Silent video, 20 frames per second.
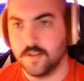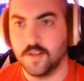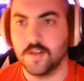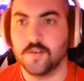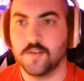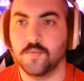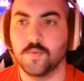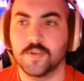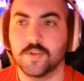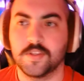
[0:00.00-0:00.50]

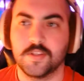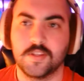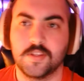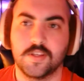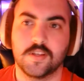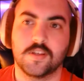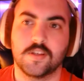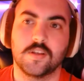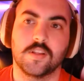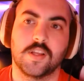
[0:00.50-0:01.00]
yeah, with the
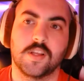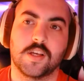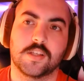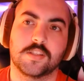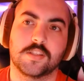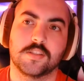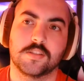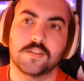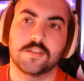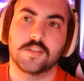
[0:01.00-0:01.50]
data
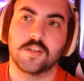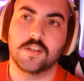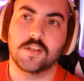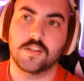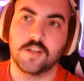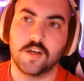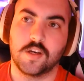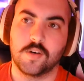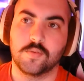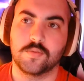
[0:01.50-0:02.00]
collection
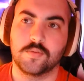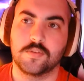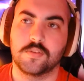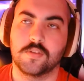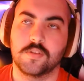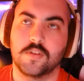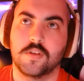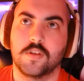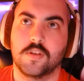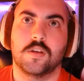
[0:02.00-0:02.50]
side,
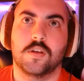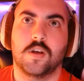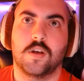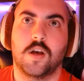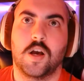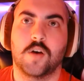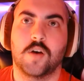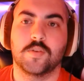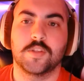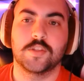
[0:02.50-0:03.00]

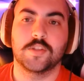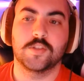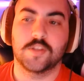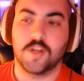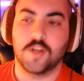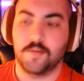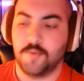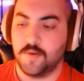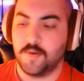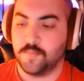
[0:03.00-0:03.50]
how did you
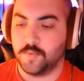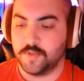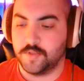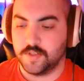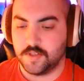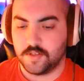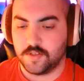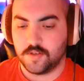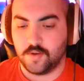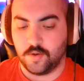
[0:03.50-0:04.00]
come up with
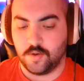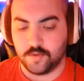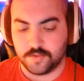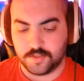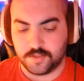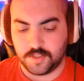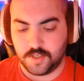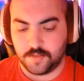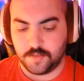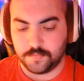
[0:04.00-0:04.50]
a
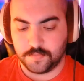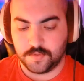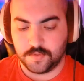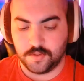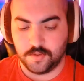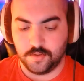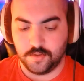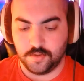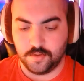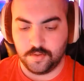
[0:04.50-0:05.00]
concept
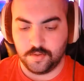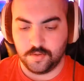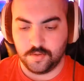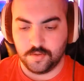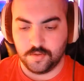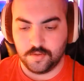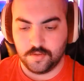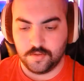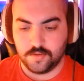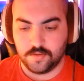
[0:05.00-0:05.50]

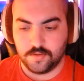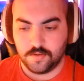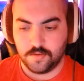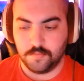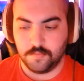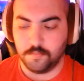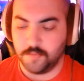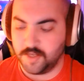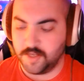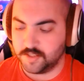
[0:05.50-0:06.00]
to
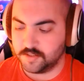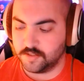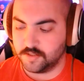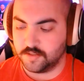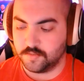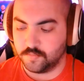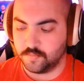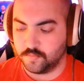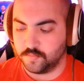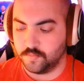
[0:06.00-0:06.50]

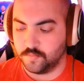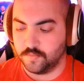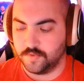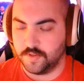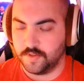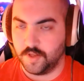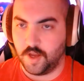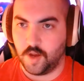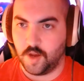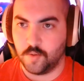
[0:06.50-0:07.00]
measure
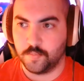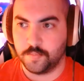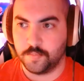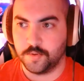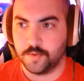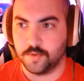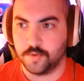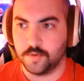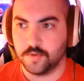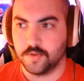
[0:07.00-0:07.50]
the
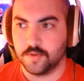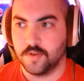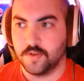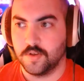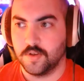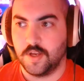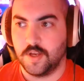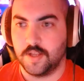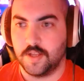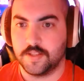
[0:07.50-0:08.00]
output,
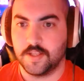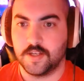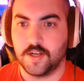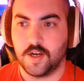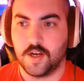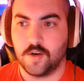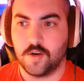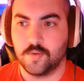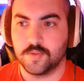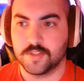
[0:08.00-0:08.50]
and then
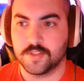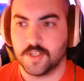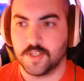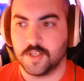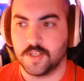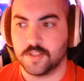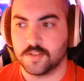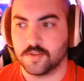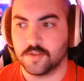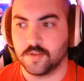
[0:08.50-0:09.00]
how is
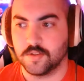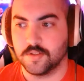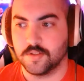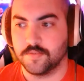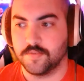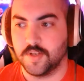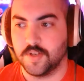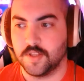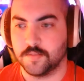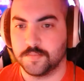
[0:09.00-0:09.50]
that sort of
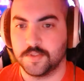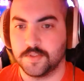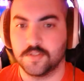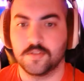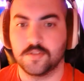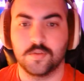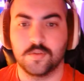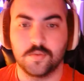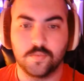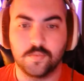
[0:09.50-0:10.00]
developed
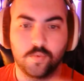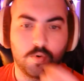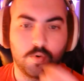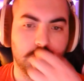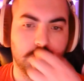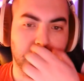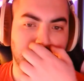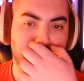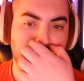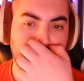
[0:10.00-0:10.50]
into
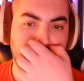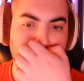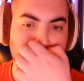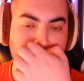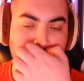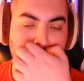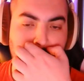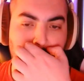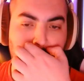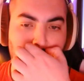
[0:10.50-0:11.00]
what the machine
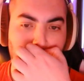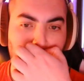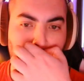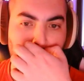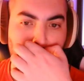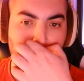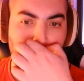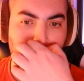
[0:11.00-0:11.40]
is now?